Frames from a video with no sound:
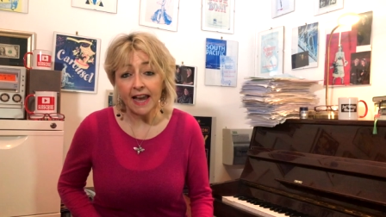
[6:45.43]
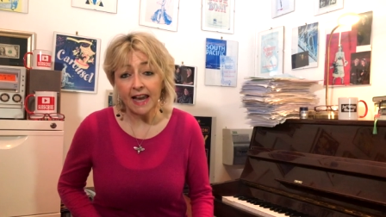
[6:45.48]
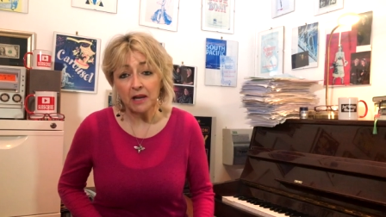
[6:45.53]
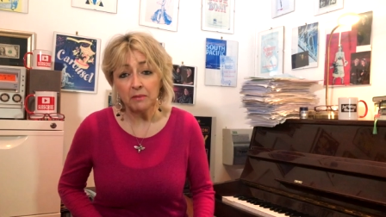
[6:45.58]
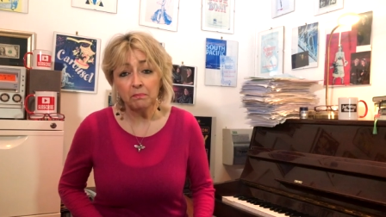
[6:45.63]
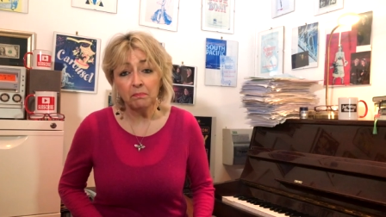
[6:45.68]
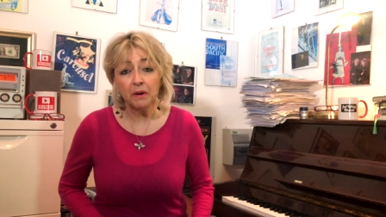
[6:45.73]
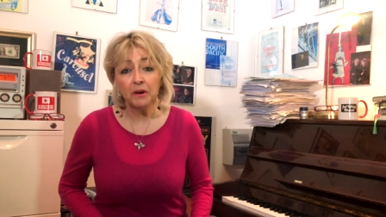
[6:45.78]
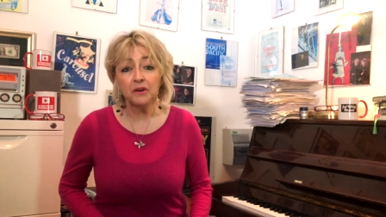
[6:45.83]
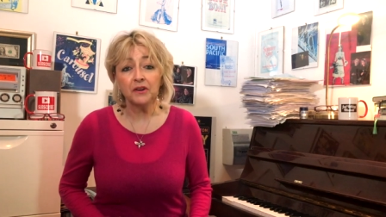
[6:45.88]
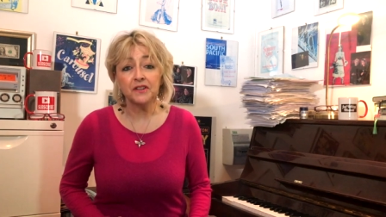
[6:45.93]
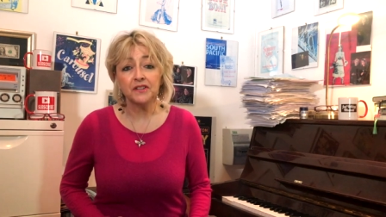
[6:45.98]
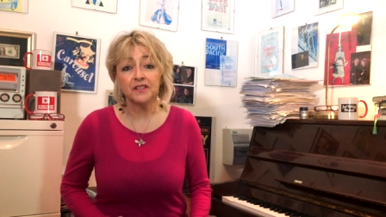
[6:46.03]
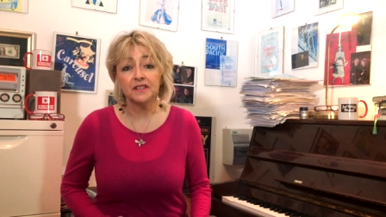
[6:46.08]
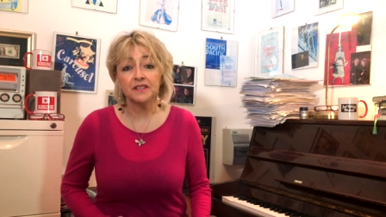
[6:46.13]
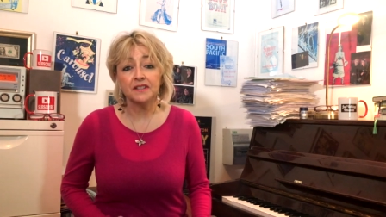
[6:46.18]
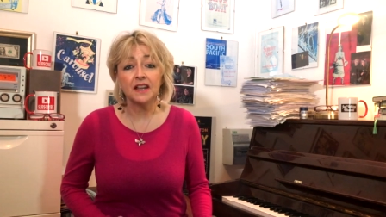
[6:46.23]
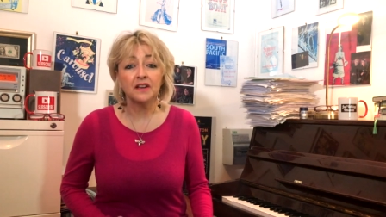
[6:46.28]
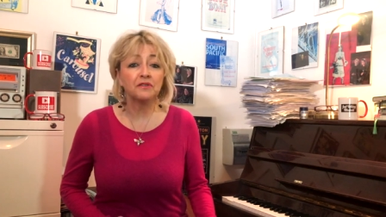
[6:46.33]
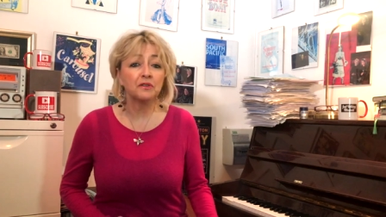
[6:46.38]
Abe Burrows
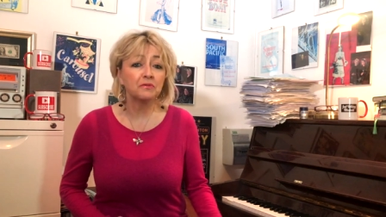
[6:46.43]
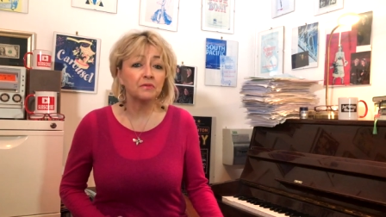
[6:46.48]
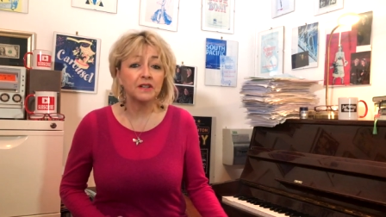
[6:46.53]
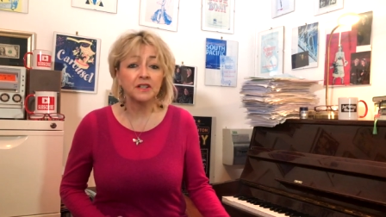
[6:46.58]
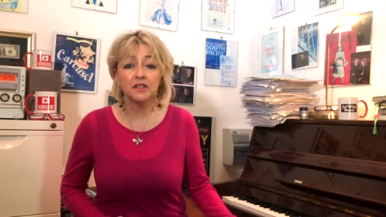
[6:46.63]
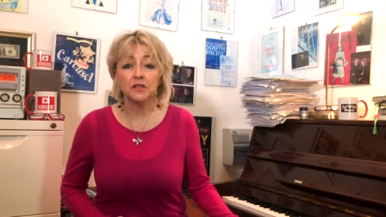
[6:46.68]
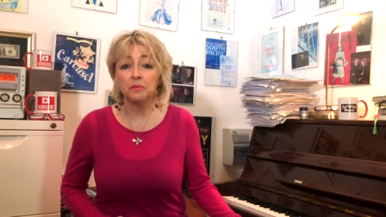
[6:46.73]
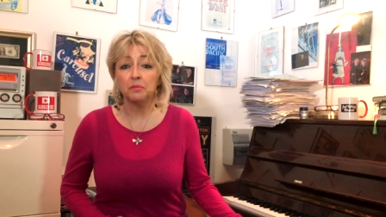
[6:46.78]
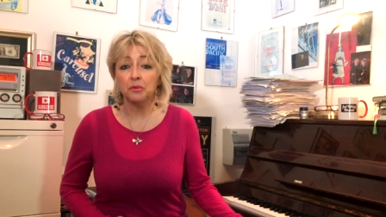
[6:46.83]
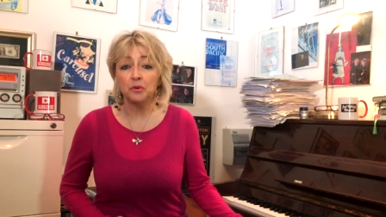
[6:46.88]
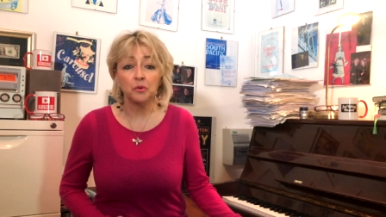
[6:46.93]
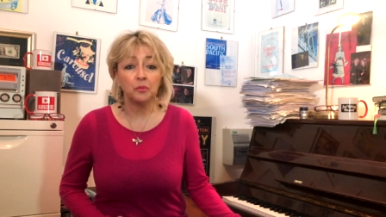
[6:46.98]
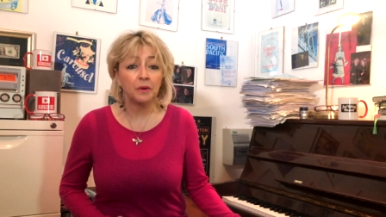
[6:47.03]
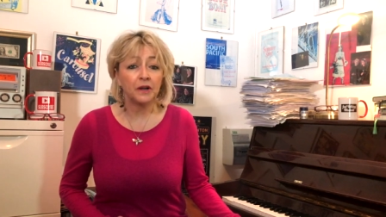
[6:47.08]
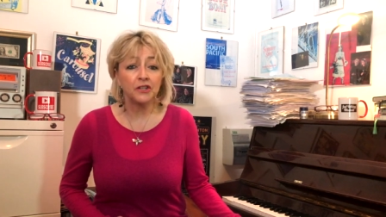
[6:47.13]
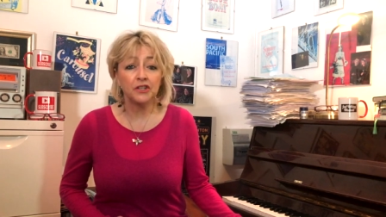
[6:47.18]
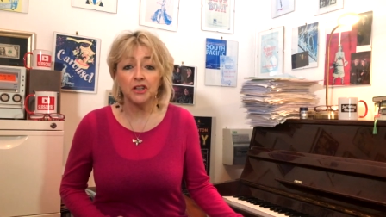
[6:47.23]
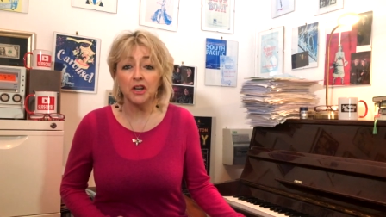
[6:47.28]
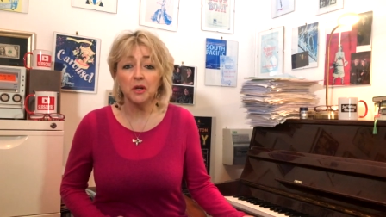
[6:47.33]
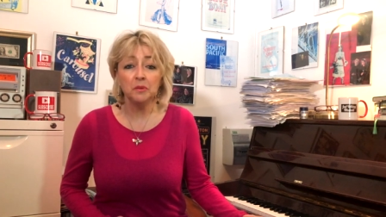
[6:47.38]
had never written a
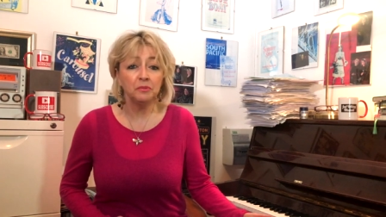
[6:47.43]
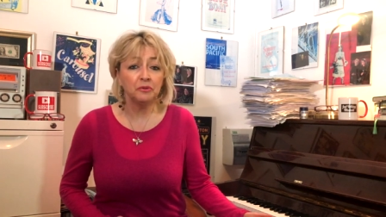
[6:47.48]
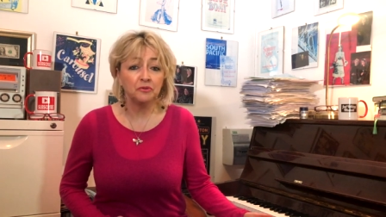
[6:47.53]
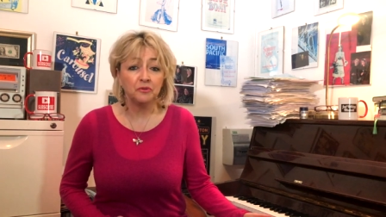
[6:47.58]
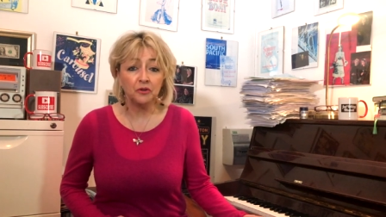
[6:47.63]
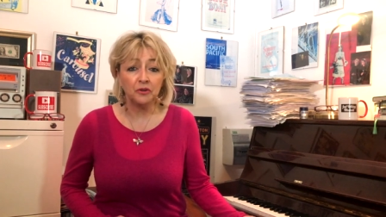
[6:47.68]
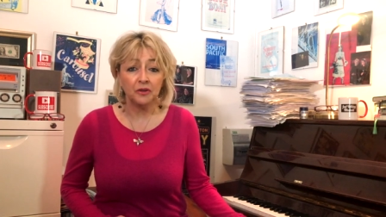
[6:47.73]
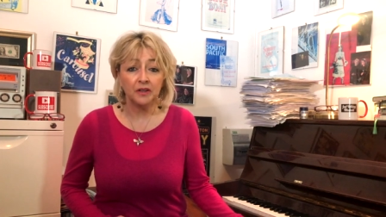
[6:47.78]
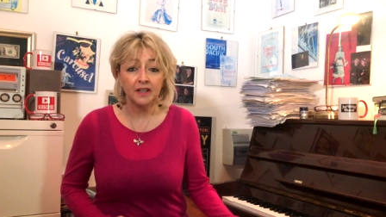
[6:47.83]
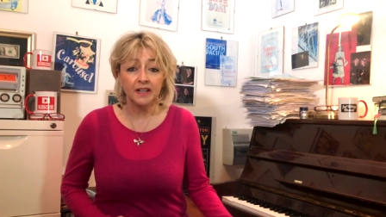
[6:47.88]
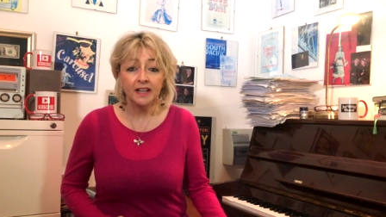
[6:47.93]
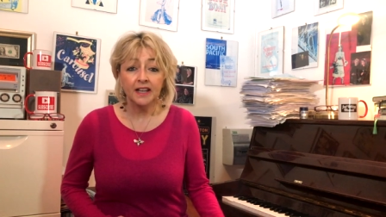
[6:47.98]
Broadway show before,